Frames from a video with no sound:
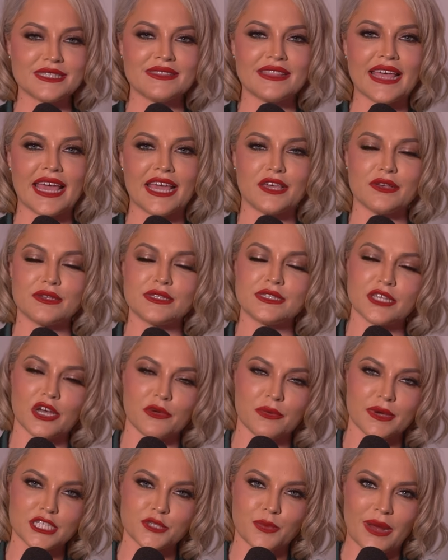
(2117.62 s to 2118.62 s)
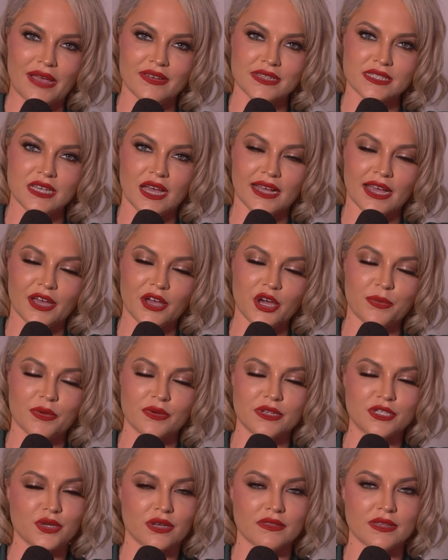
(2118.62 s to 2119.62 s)
Thank you so much, Private Talk. I hope you
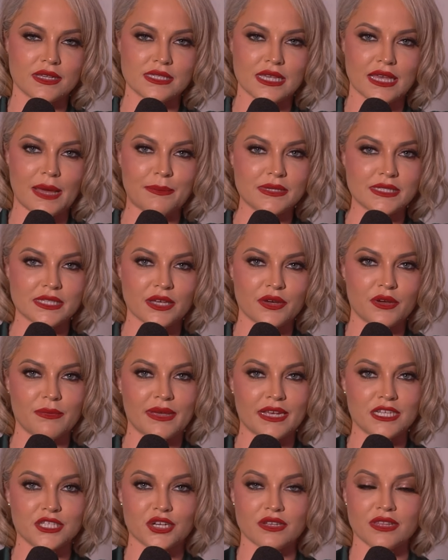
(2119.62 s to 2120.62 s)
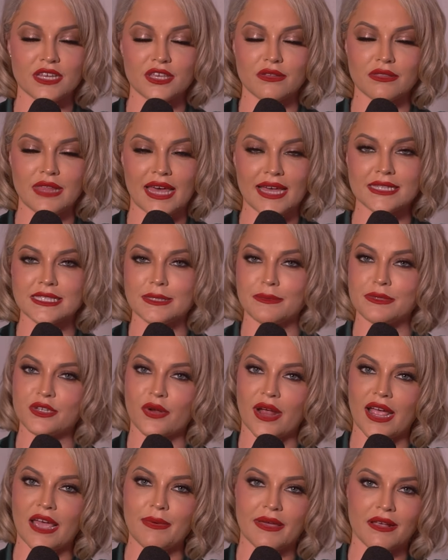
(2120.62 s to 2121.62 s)
enjoyed this episode. Make sure that you like,
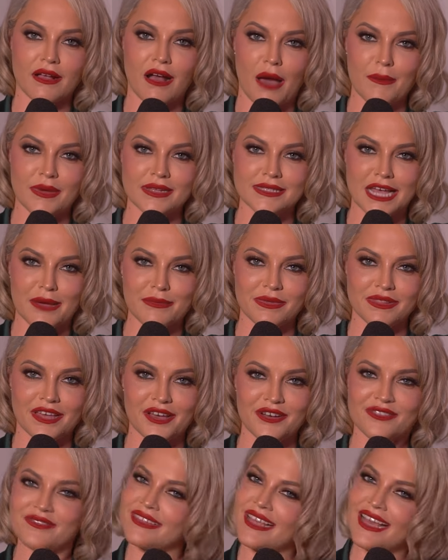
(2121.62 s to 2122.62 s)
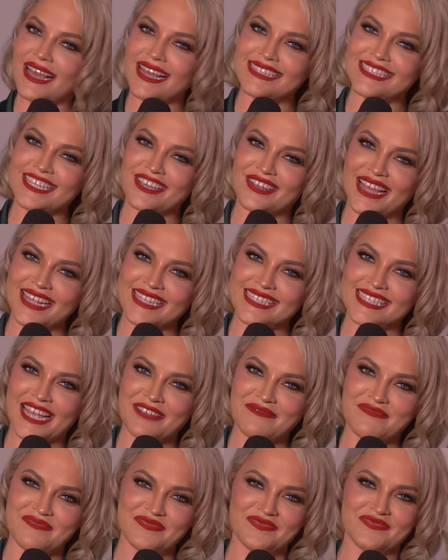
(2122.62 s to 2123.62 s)
subscribe, and comment down below. Until next
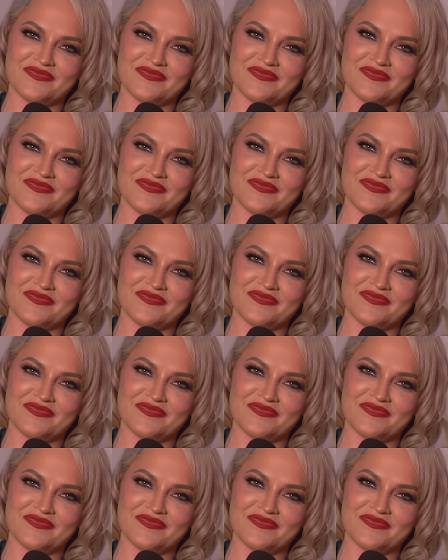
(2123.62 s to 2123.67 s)
time.